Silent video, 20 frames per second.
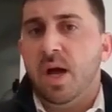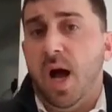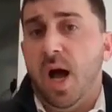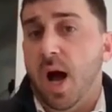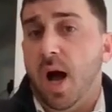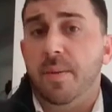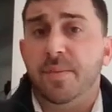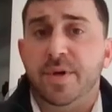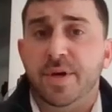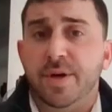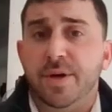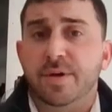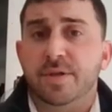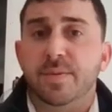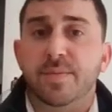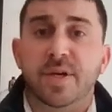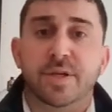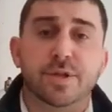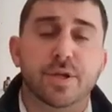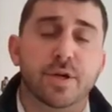I'm here to
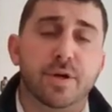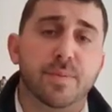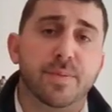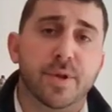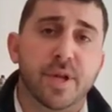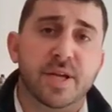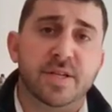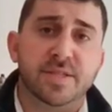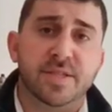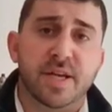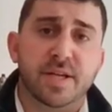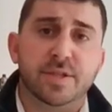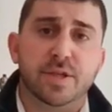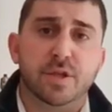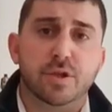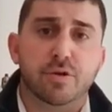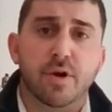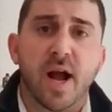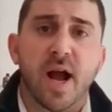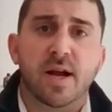make sure your plan stays
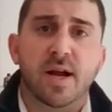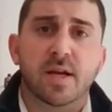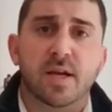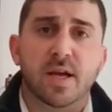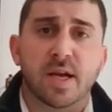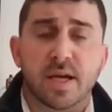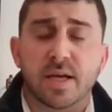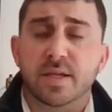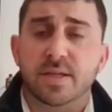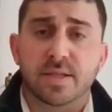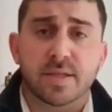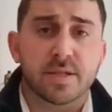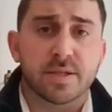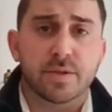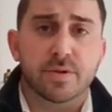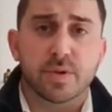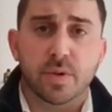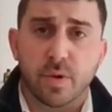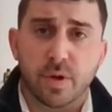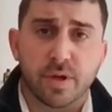on track and
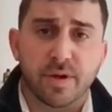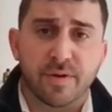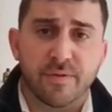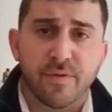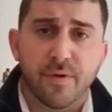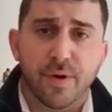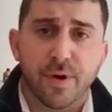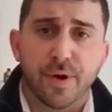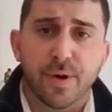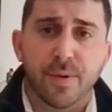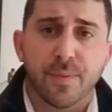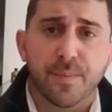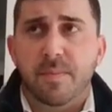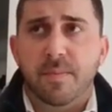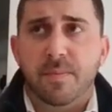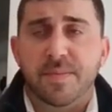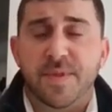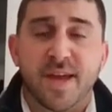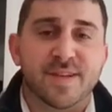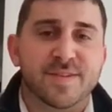continues working for you.
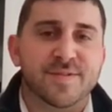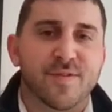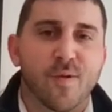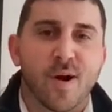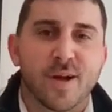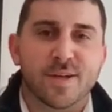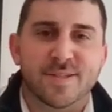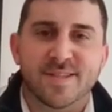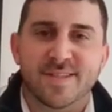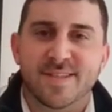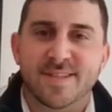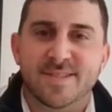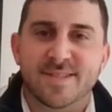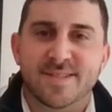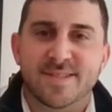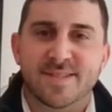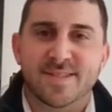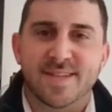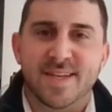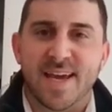Thanks for watching
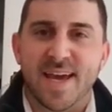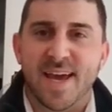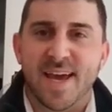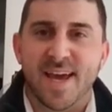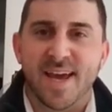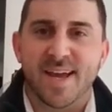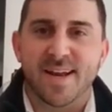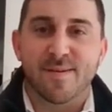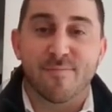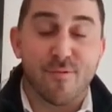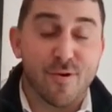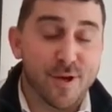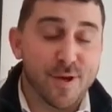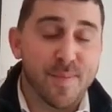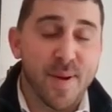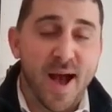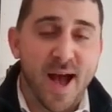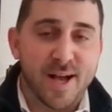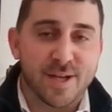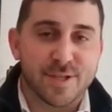this, and I'm really
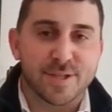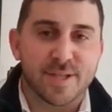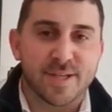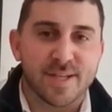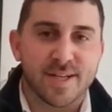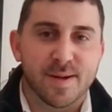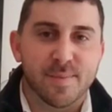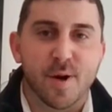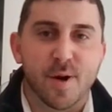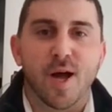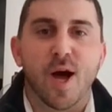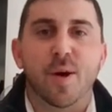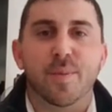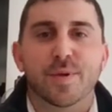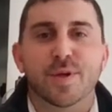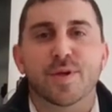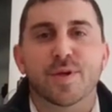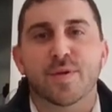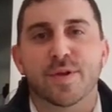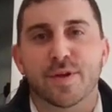passionate about
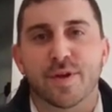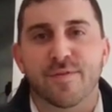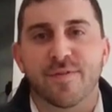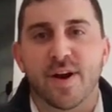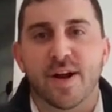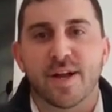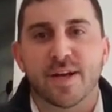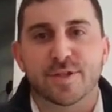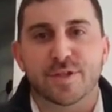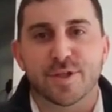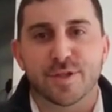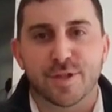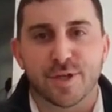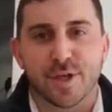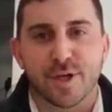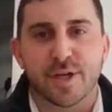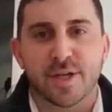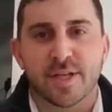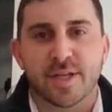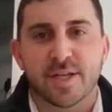helping you with your financial
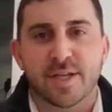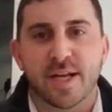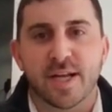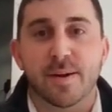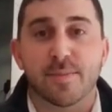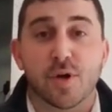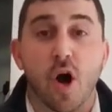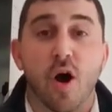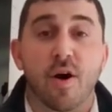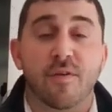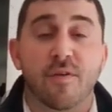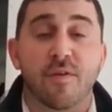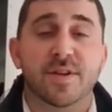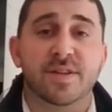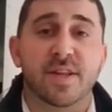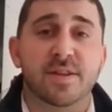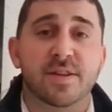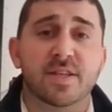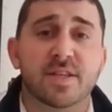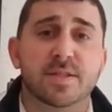journey, and I'm confident
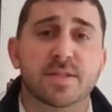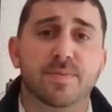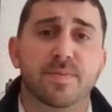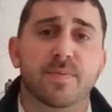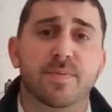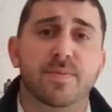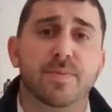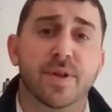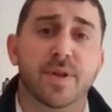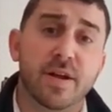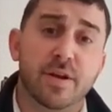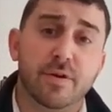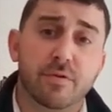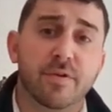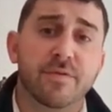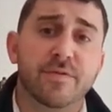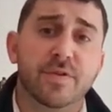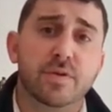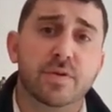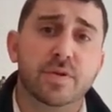that these planning
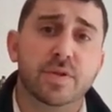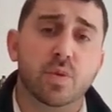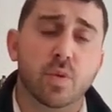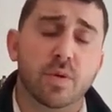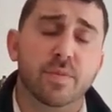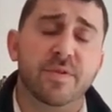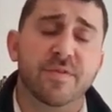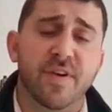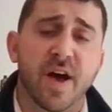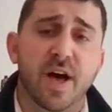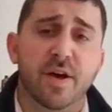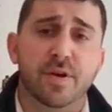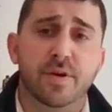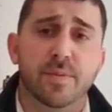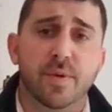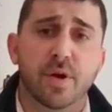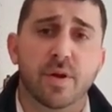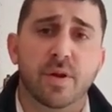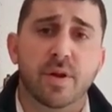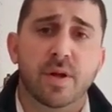reviews will be
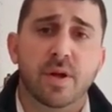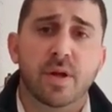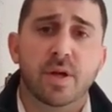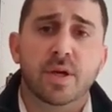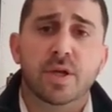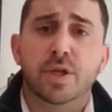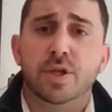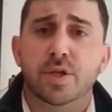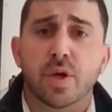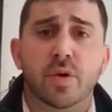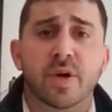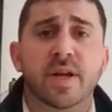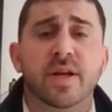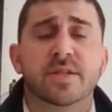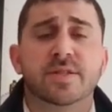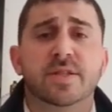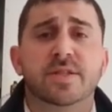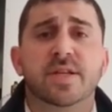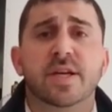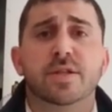valuable. Don't
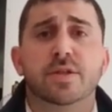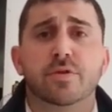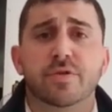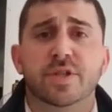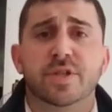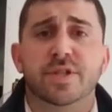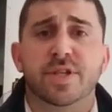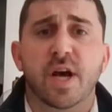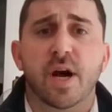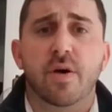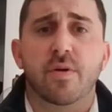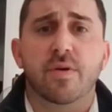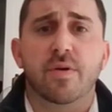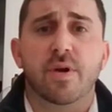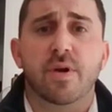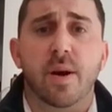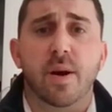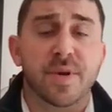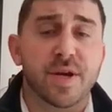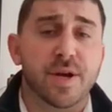hesitate to reach out.
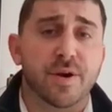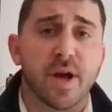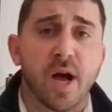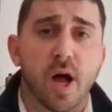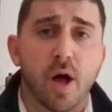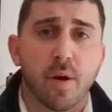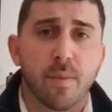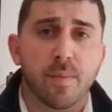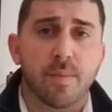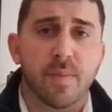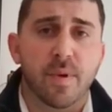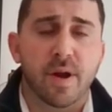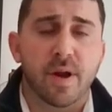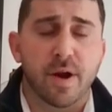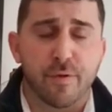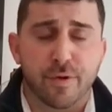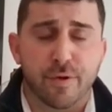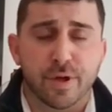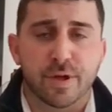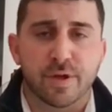I'm here to help, and I
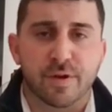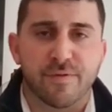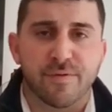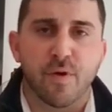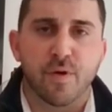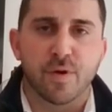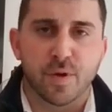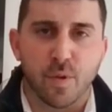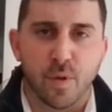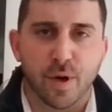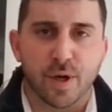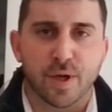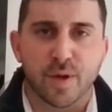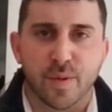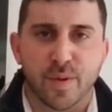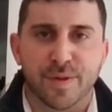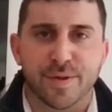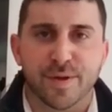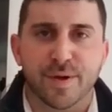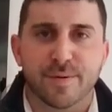really look forward to working
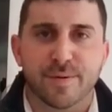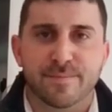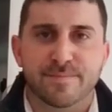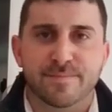with you.